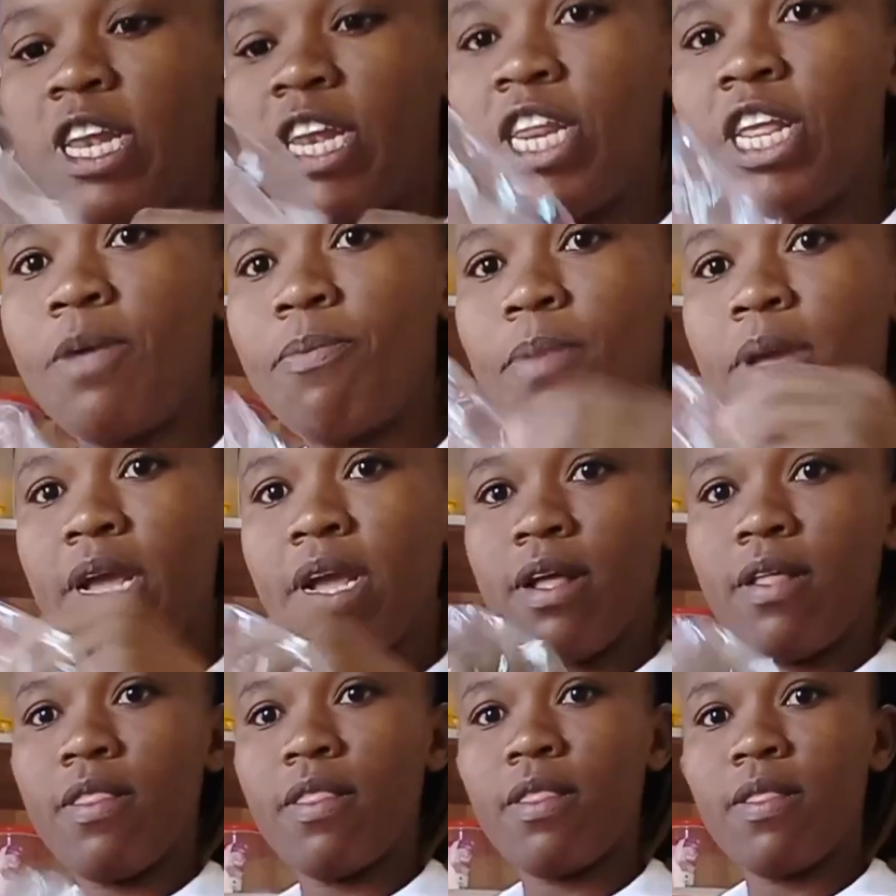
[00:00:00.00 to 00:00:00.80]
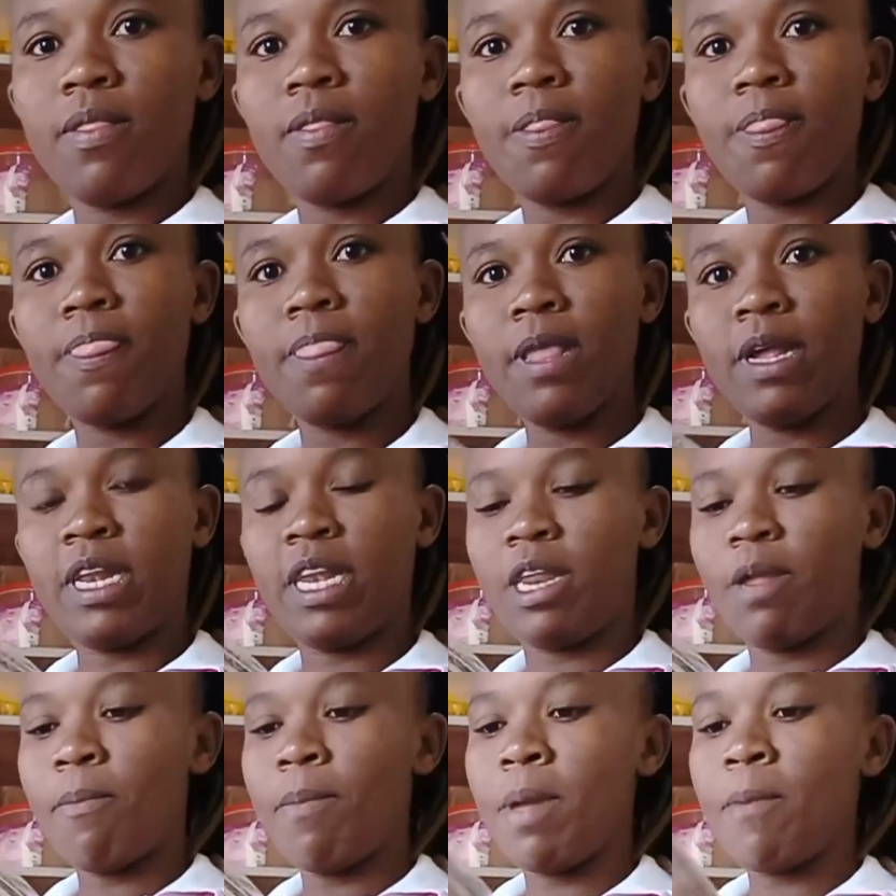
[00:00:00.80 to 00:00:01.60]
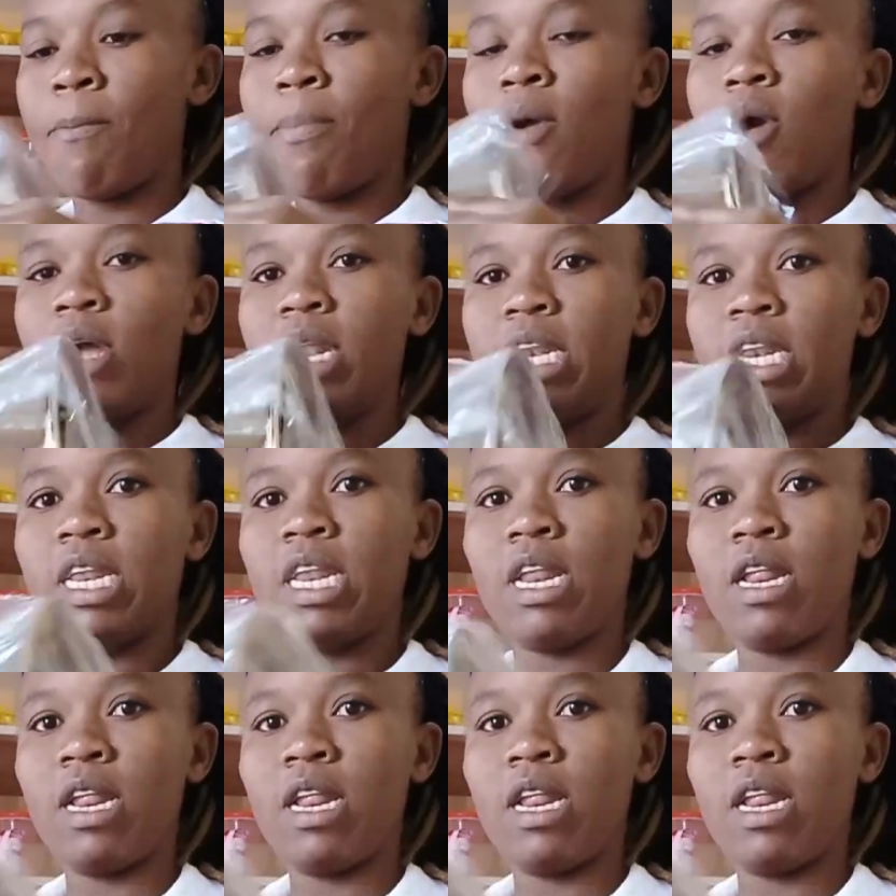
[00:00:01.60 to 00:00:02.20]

steaming, the steaming pot.